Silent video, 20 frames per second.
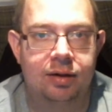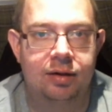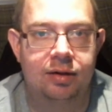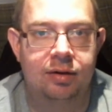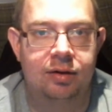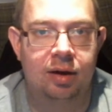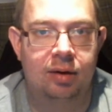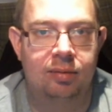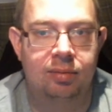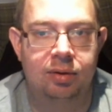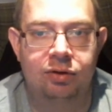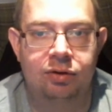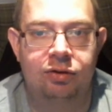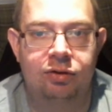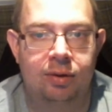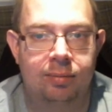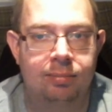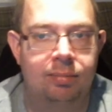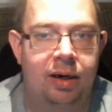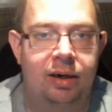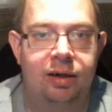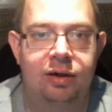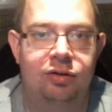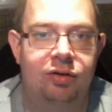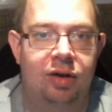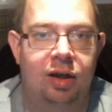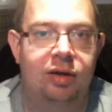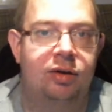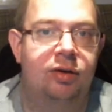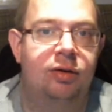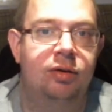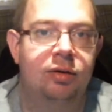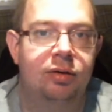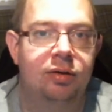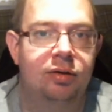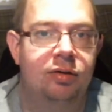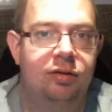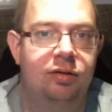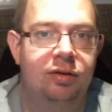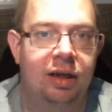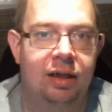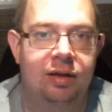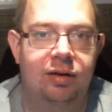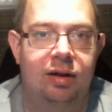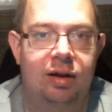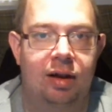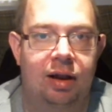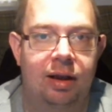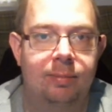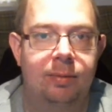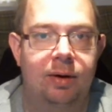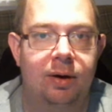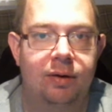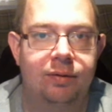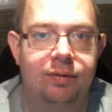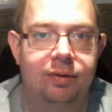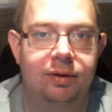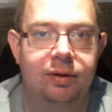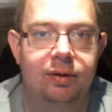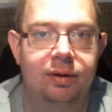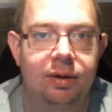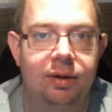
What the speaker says: There were some barriers I couldn't yet climb over,